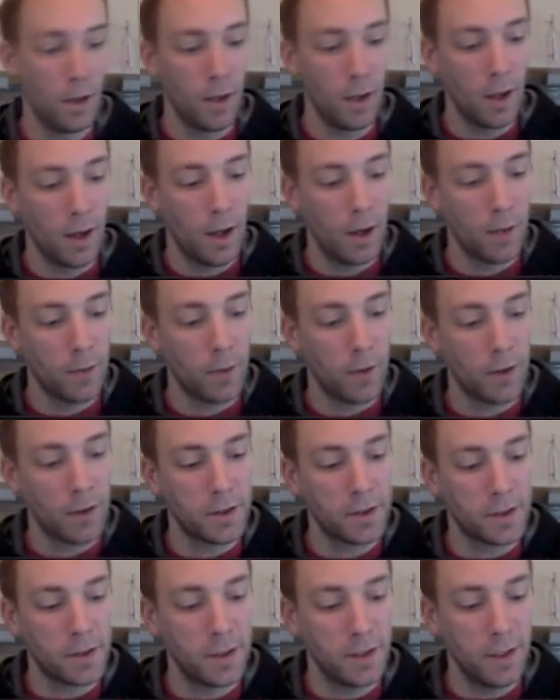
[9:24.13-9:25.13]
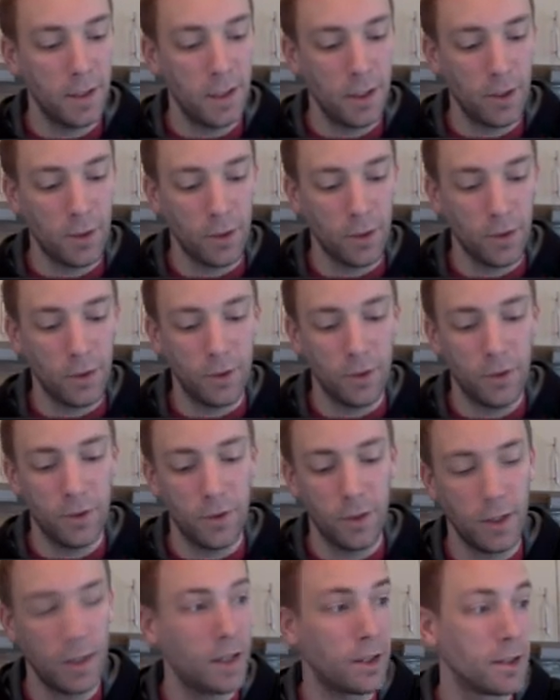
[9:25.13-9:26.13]
On part C, you're going to
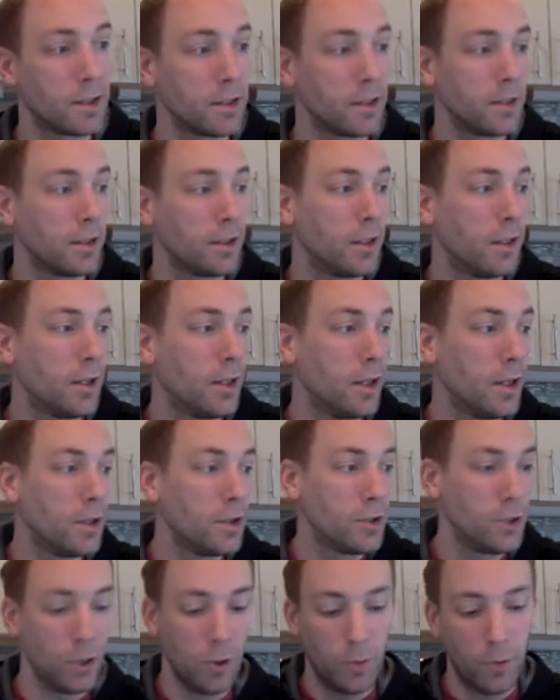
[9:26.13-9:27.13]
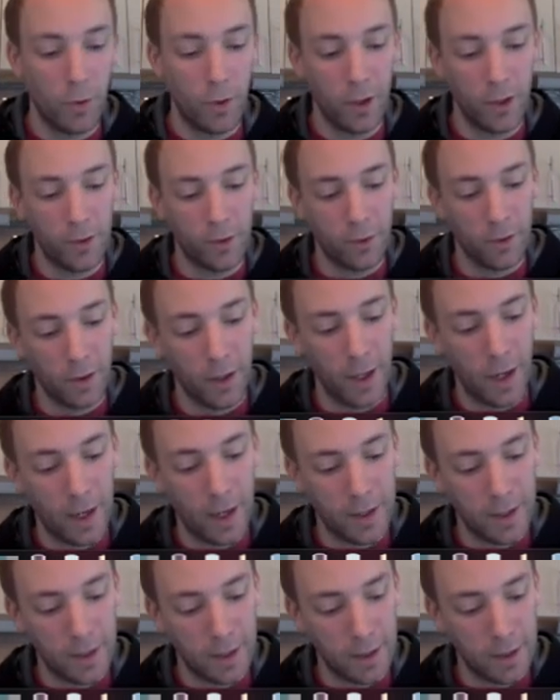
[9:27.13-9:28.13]
get 2 points for the
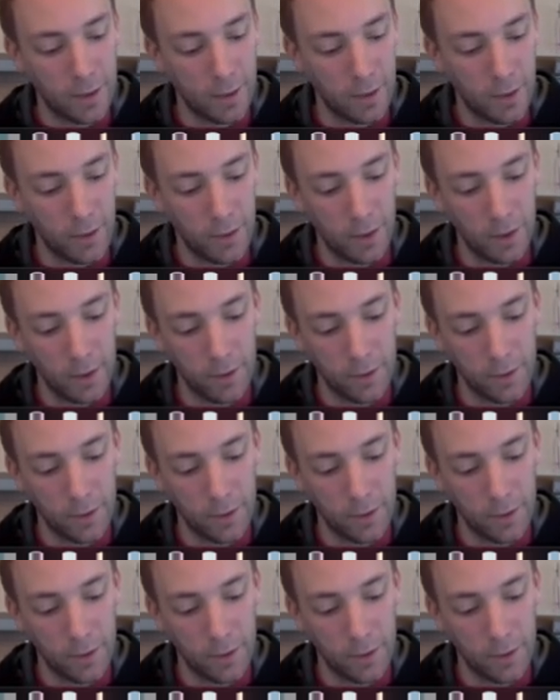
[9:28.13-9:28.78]
antiderivative.